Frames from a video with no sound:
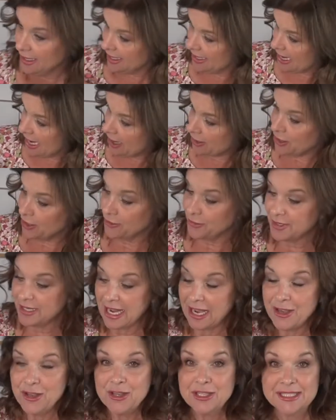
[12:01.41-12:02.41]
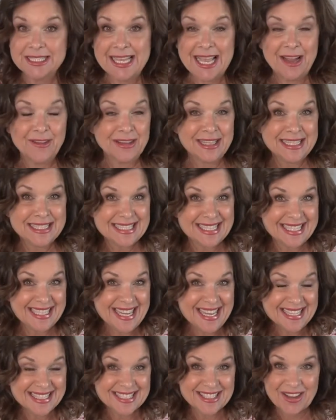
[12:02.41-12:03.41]
Now you see how easy it
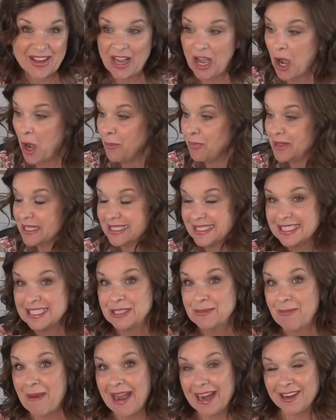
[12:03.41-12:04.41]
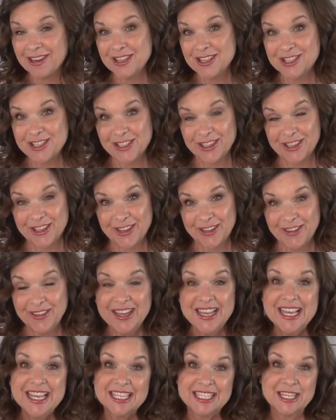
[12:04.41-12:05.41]
is. So I hope this inspires you
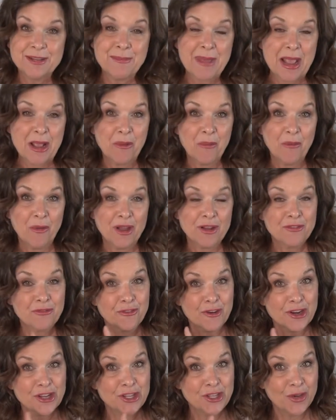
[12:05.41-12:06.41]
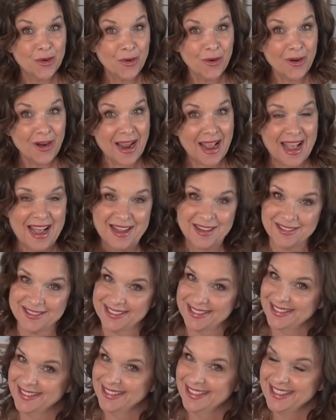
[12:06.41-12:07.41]
to make one for your
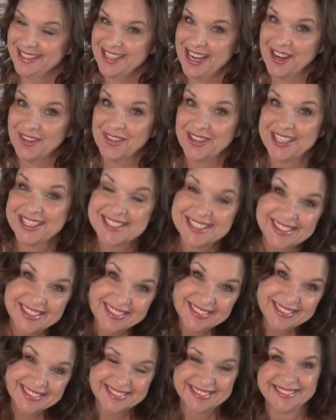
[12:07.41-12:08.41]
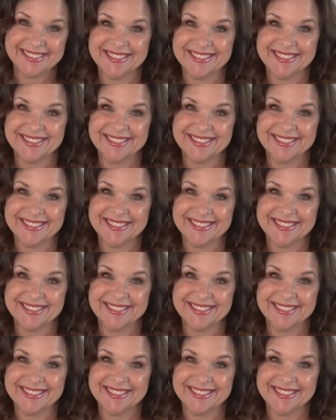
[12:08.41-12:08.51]
house. Talk with you soon.